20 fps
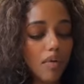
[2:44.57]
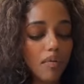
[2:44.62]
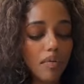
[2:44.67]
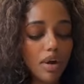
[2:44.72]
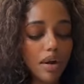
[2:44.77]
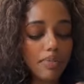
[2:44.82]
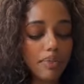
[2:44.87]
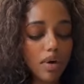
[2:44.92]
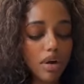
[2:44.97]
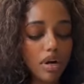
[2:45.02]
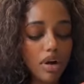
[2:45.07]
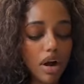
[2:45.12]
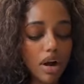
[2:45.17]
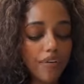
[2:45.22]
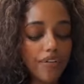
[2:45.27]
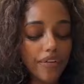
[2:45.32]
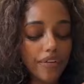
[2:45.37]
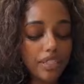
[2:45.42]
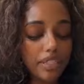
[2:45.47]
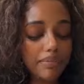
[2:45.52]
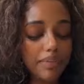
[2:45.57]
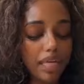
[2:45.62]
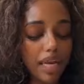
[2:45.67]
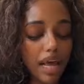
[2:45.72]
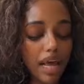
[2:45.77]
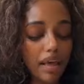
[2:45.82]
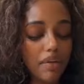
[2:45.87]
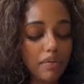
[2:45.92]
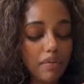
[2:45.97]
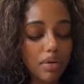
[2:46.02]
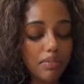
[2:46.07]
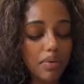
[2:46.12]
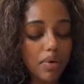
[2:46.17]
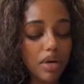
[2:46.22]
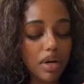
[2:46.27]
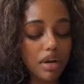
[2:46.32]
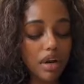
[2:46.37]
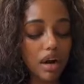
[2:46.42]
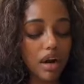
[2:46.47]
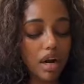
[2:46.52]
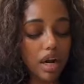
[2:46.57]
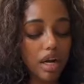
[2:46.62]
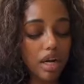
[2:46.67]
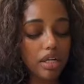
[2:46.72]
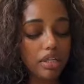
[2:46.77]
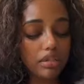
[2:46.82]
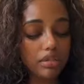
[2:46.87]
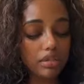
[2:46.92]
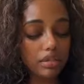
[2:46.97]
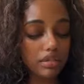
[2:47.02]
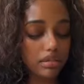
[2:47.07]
One more card for Gemini, one more card.